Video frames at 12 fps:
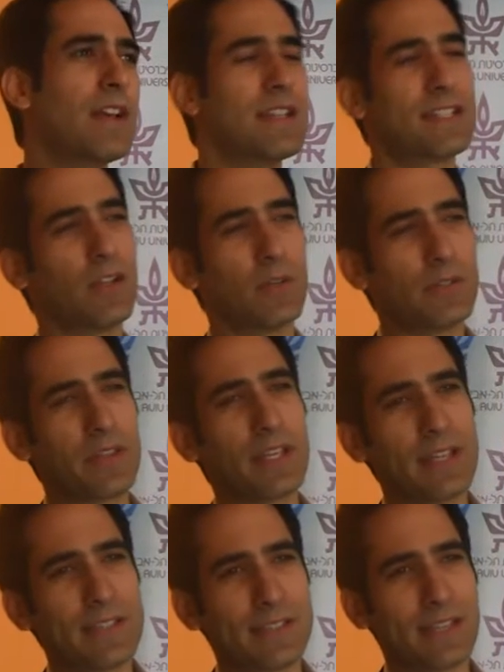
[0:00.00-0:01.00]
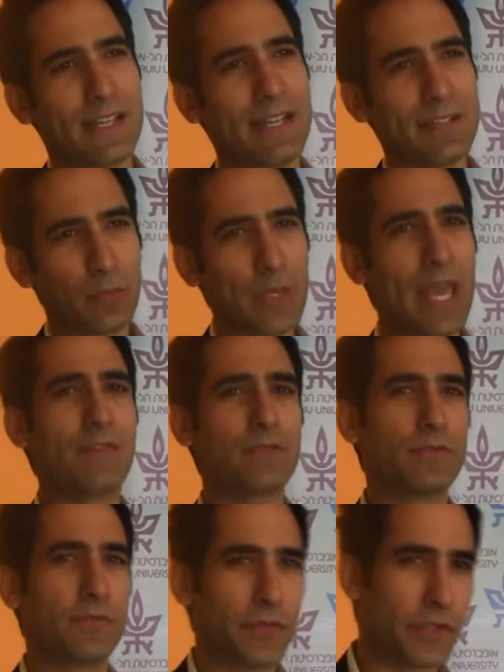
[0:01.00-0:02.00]
So the thing is that we have
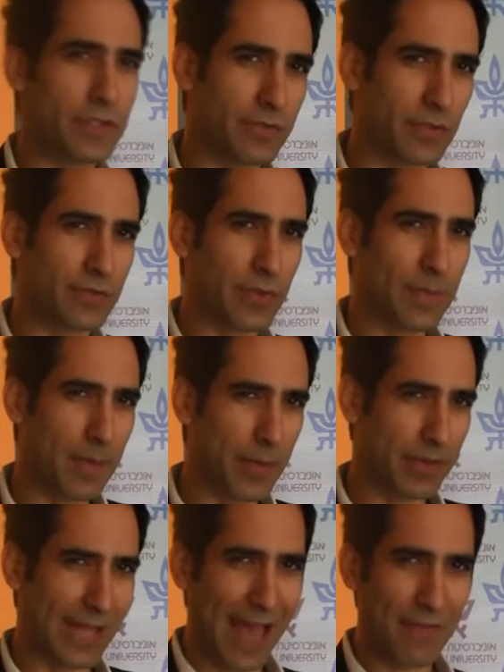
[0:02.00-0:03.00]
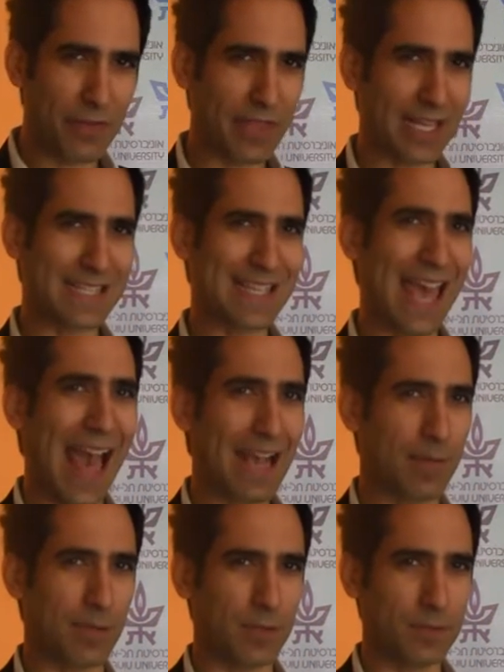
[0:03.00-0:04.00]
to first of all remember that everything is
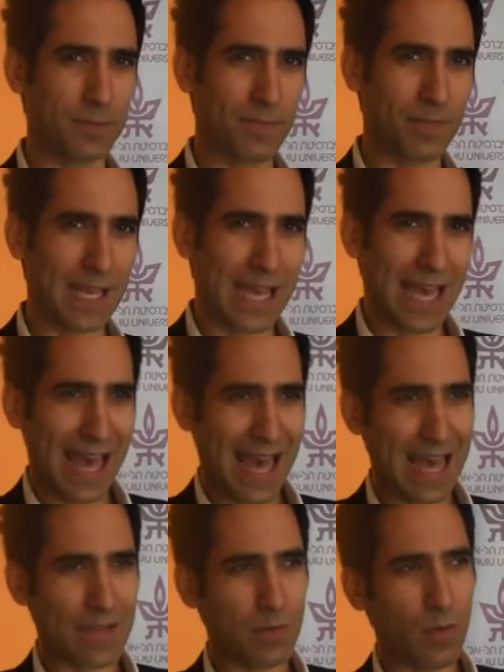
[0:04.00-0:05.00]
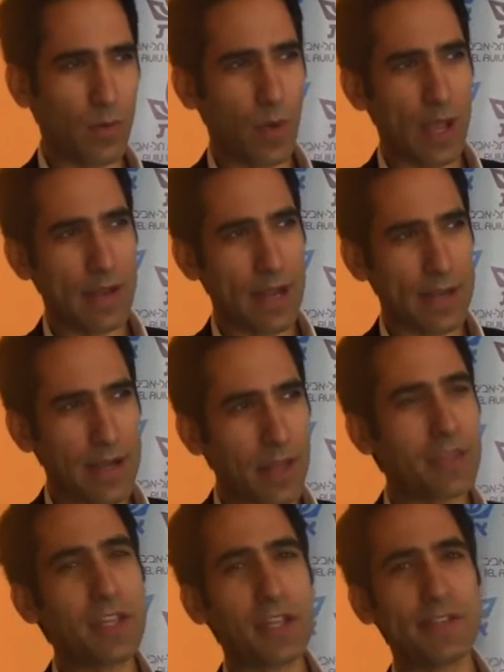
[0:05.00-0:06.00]
hackable, and
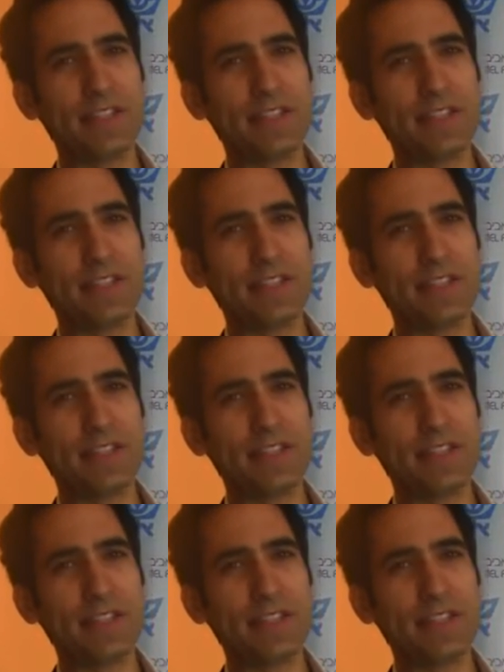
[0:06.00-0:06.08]
nothing is